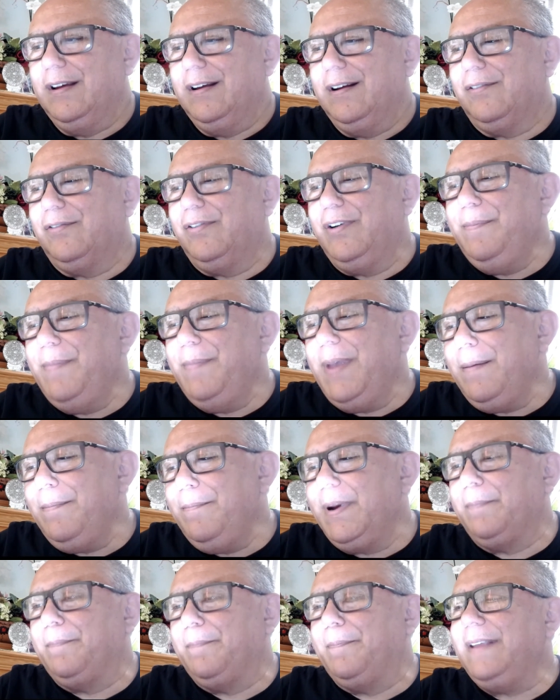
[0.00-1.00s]

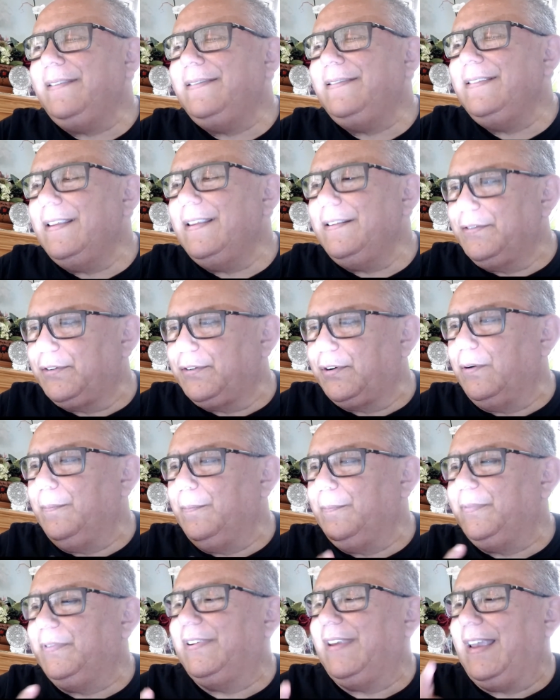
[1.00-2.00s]
Remember, President Trump
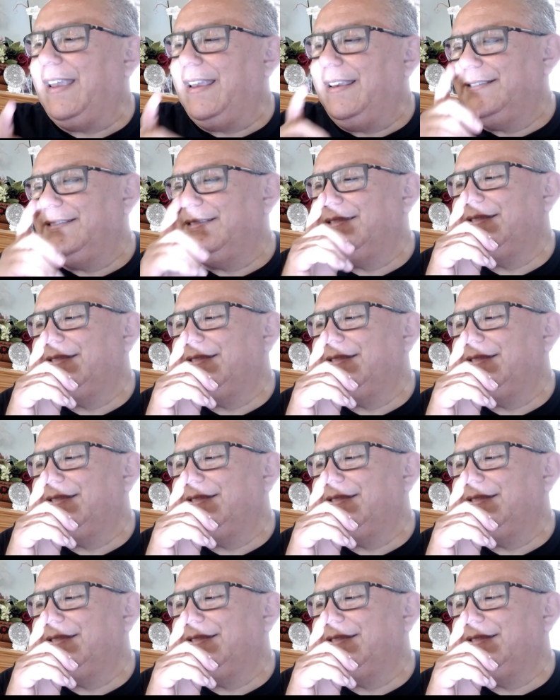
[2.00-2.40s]
says